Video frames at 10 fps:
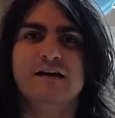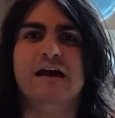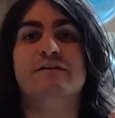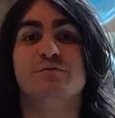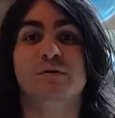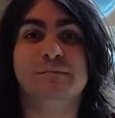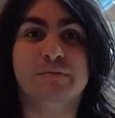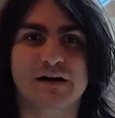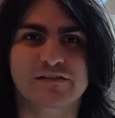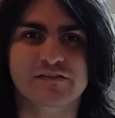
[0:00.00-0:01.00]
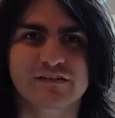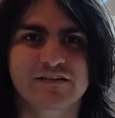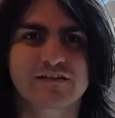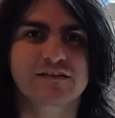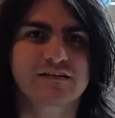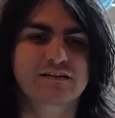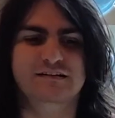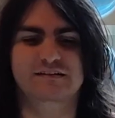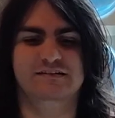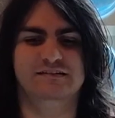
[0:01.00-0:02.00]
Everyone, Python here,
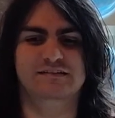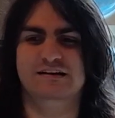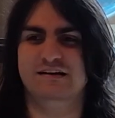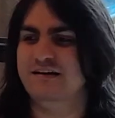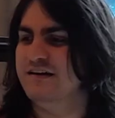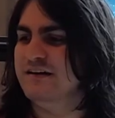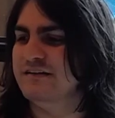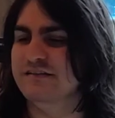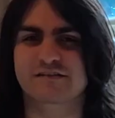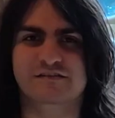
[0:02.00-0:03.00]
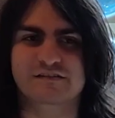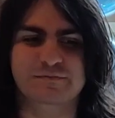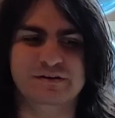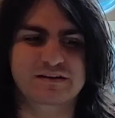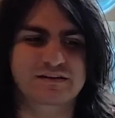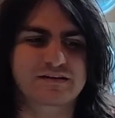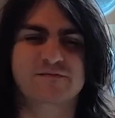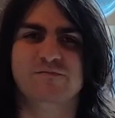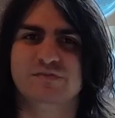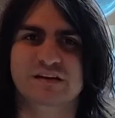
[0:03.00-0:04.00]
and this is gonna be
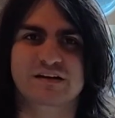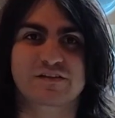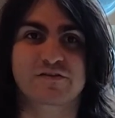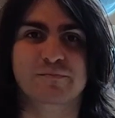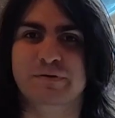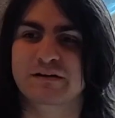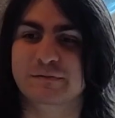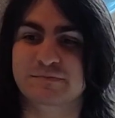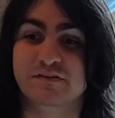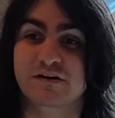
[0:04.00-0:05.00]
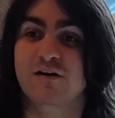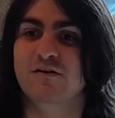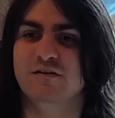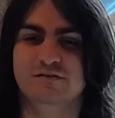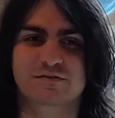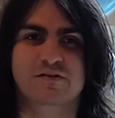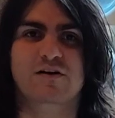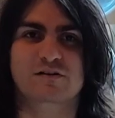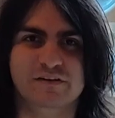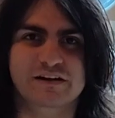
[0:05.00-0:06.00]
yet another pickups
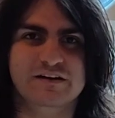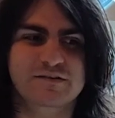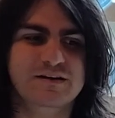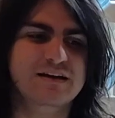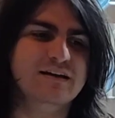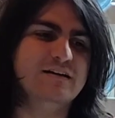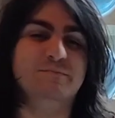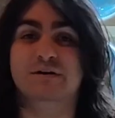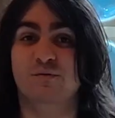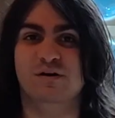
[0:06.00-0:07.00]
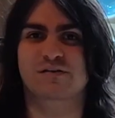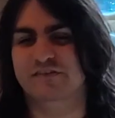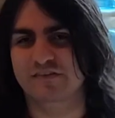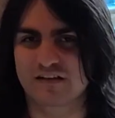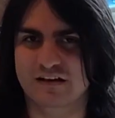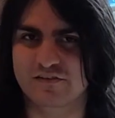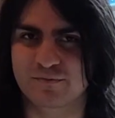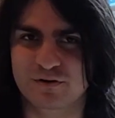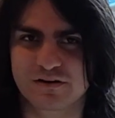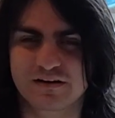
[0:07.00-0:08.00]
haul video. Been a while since the last
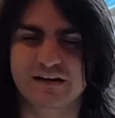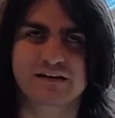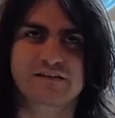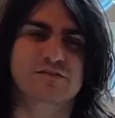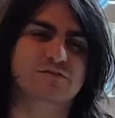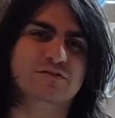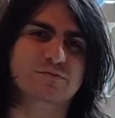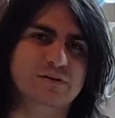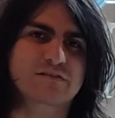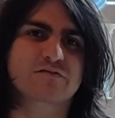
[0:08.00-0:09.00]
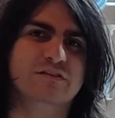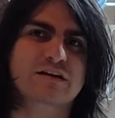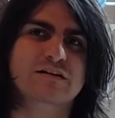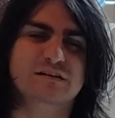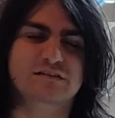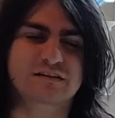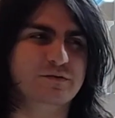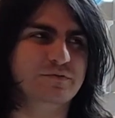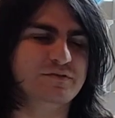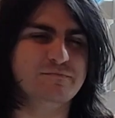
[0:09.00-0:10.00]
one, and there's a good reason for that. I think it
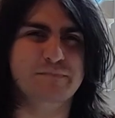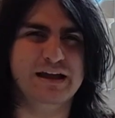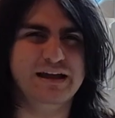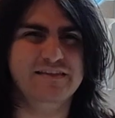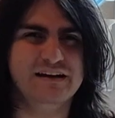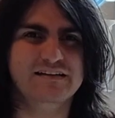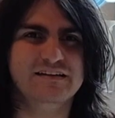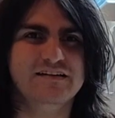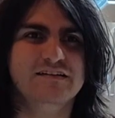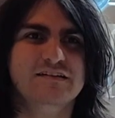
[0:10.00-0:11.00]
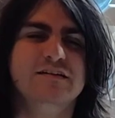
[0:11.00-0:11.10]
was in May that I did it.